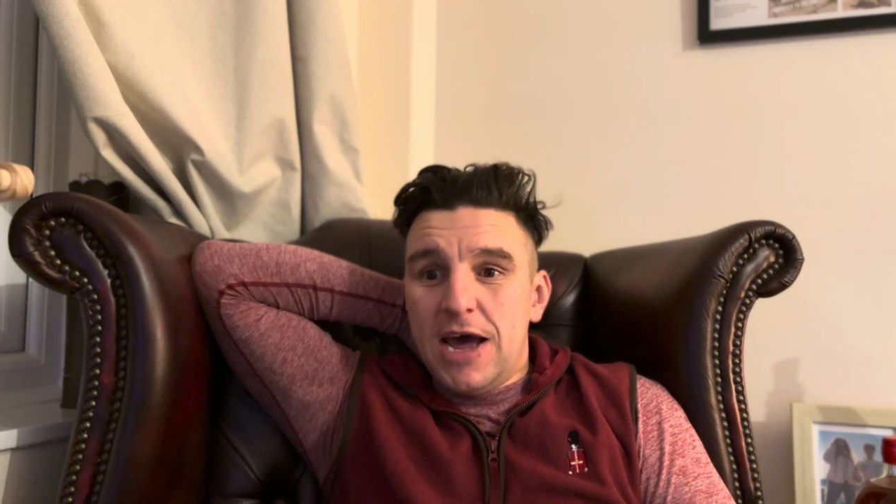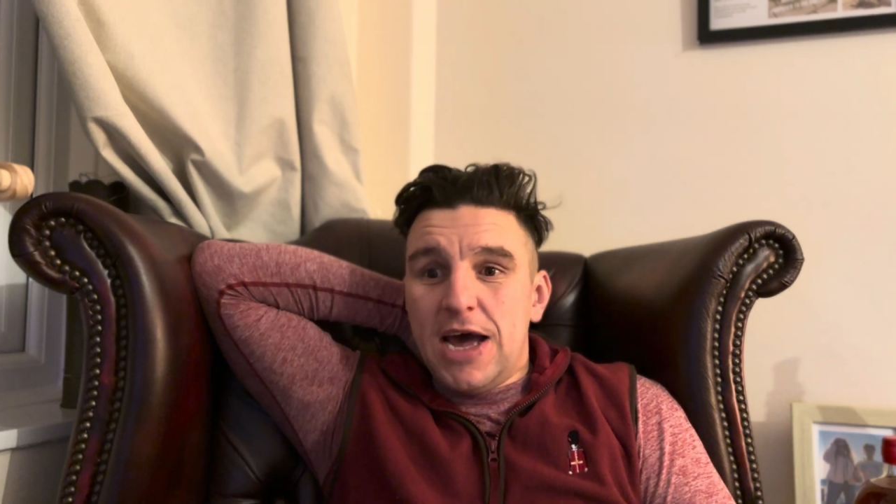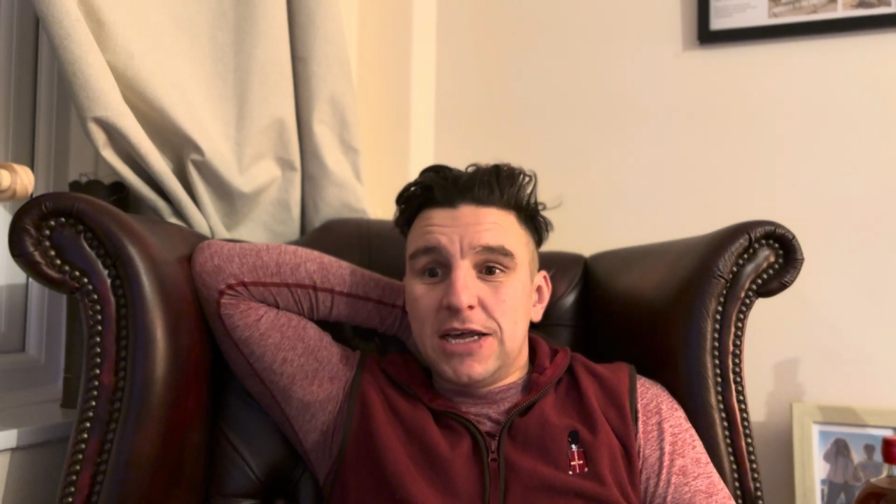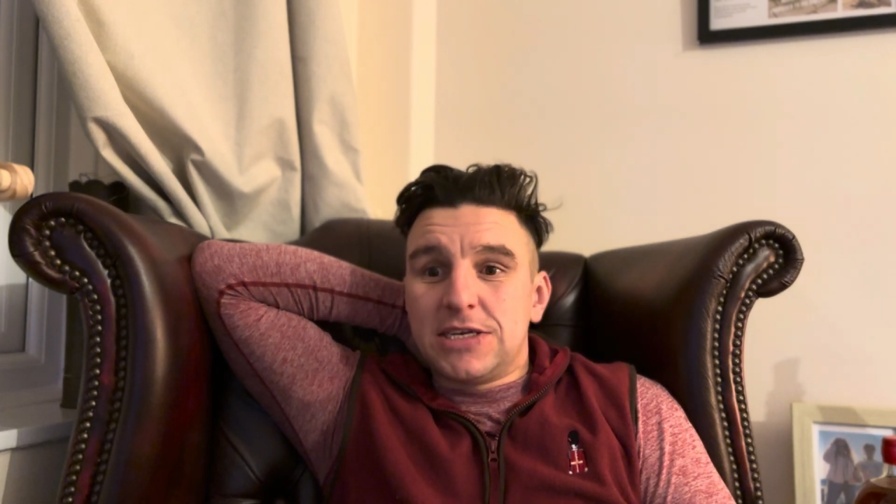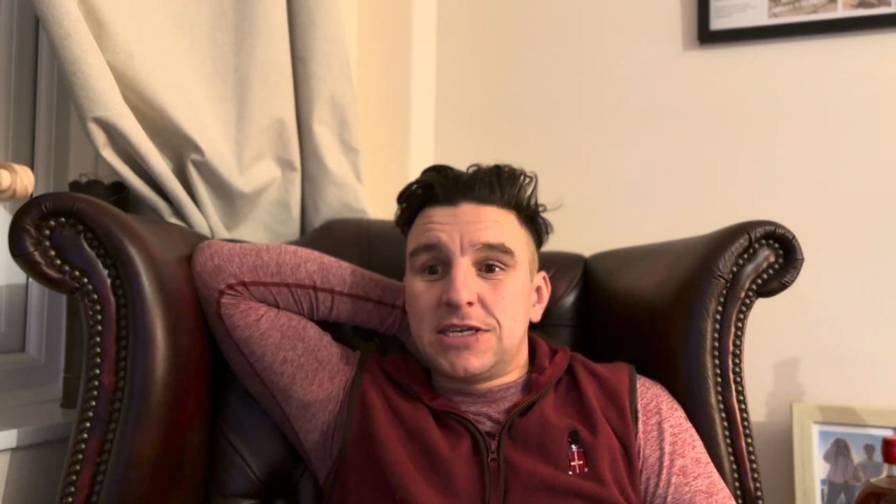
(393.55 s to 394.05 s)

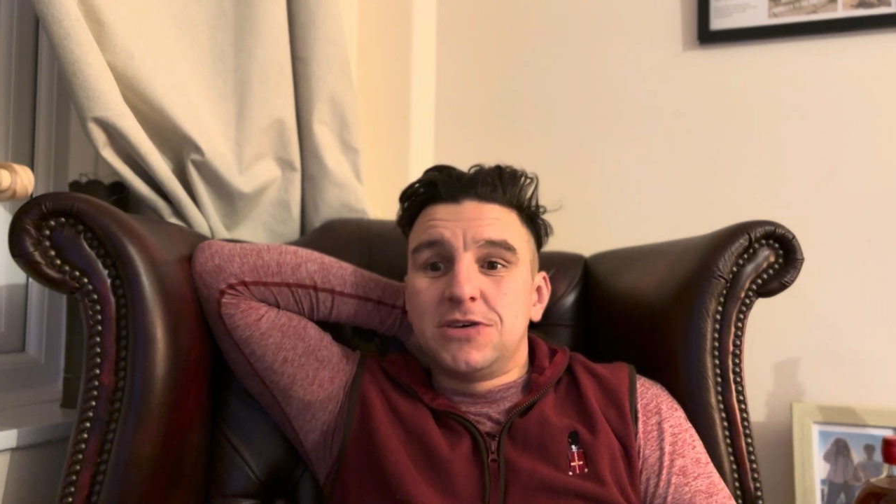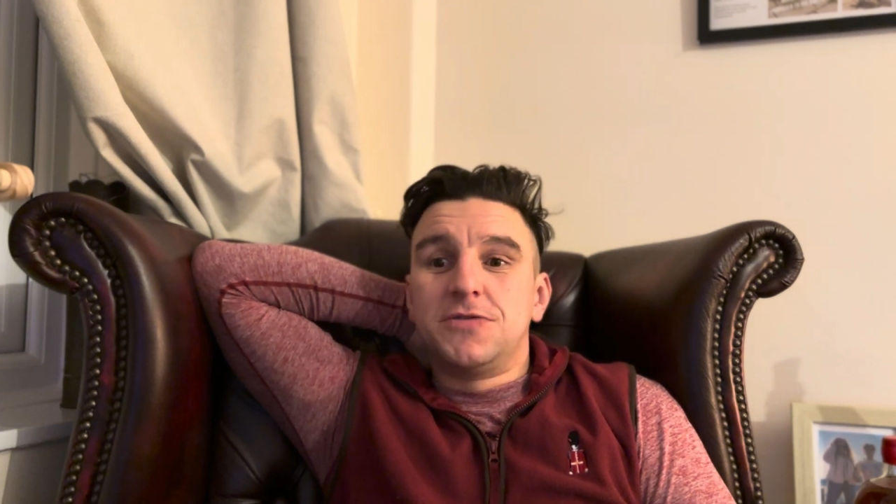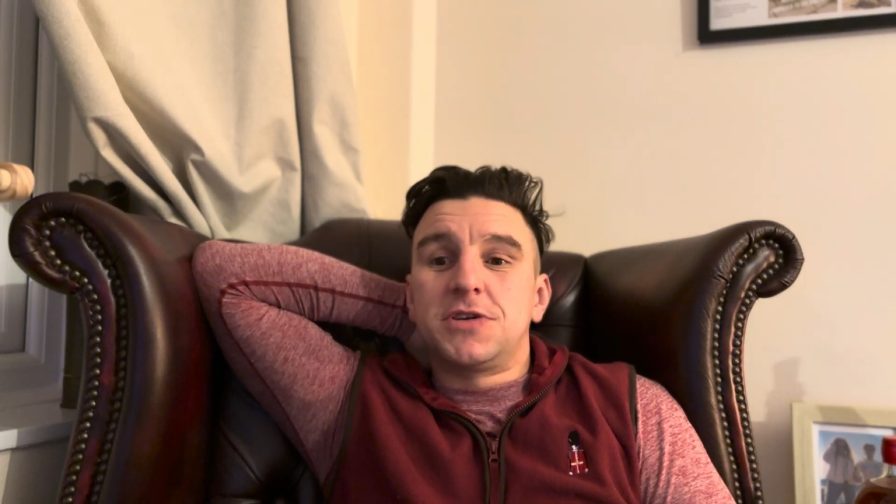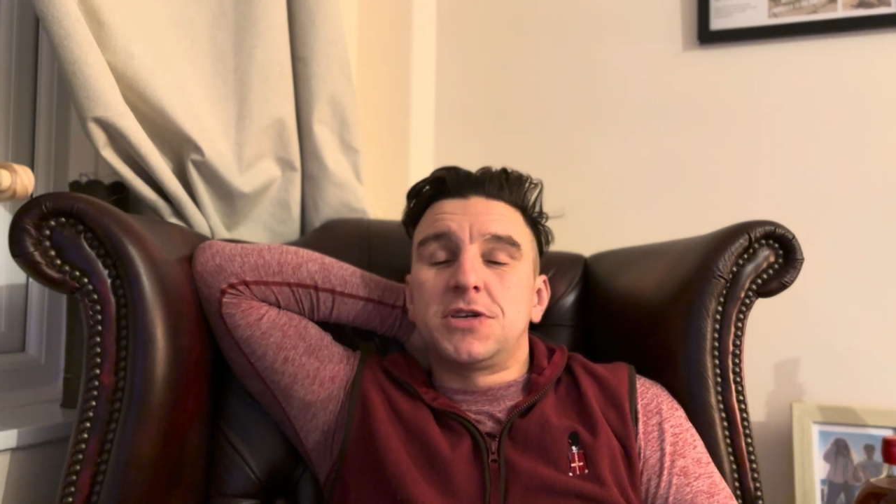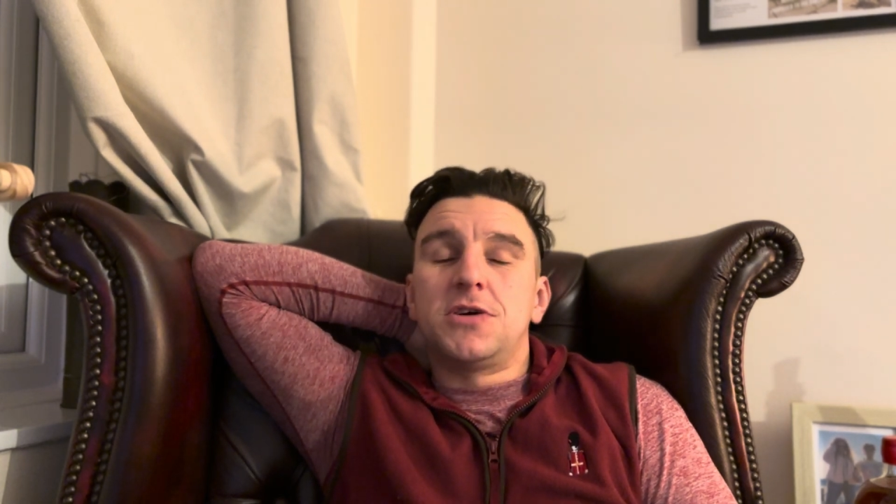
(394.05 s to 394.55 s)
at
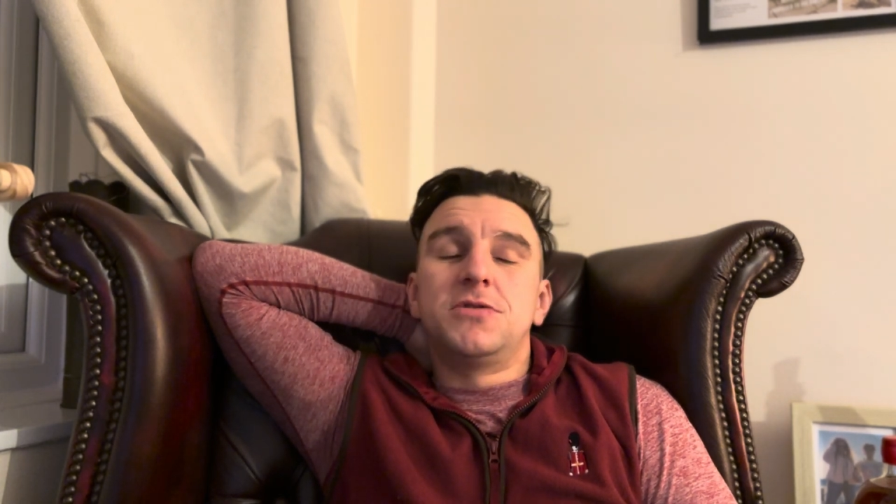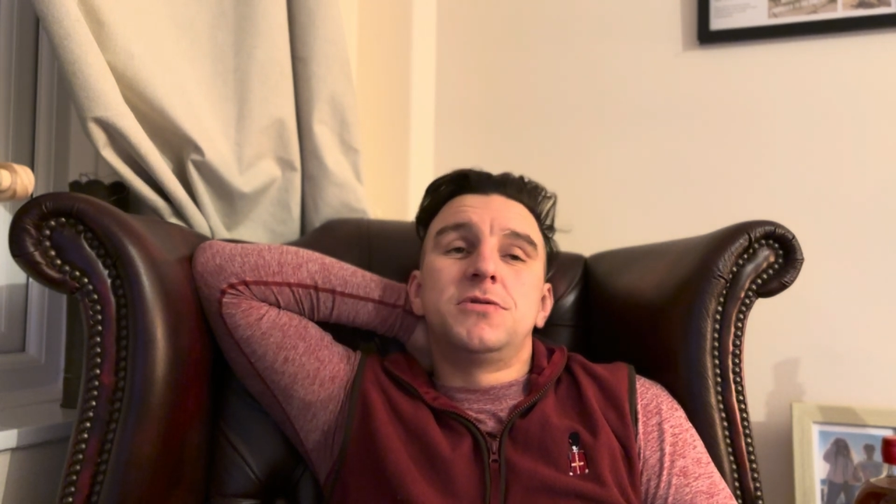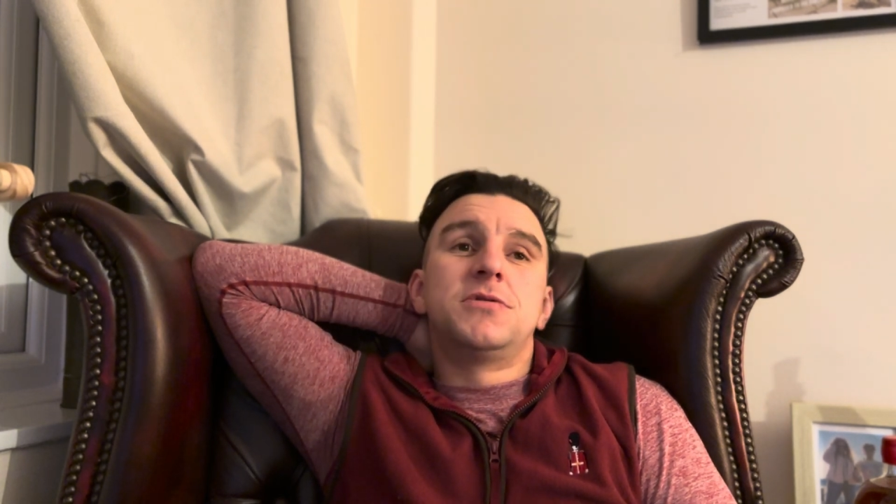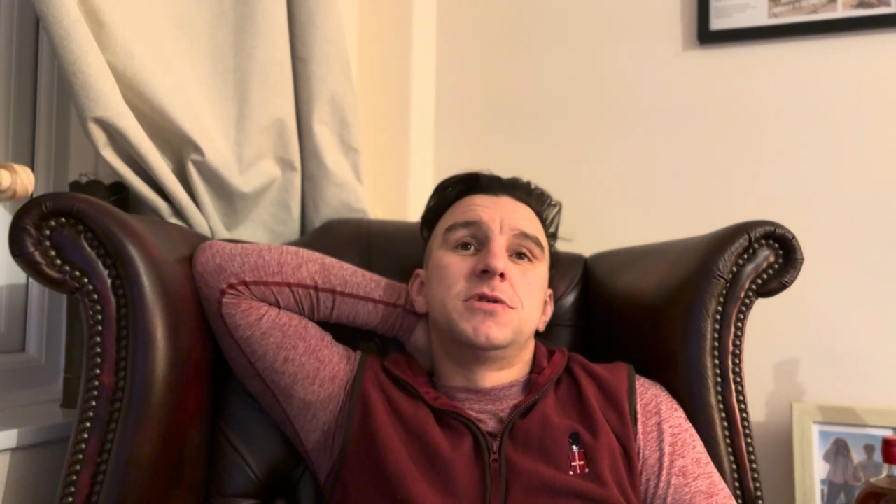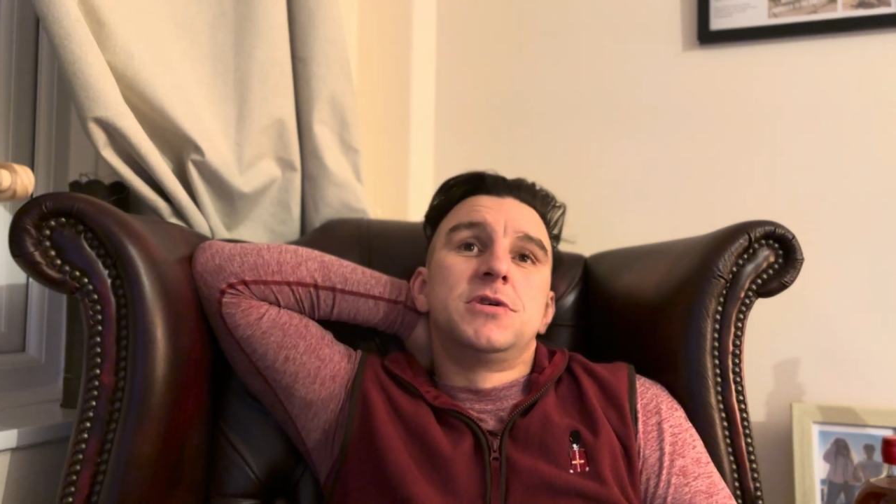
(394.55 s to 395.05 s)

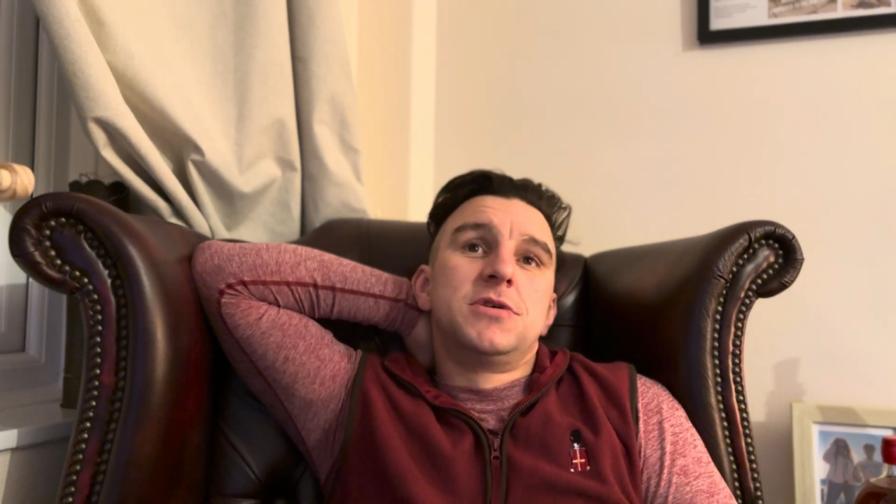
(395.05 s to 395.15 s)
Silverstone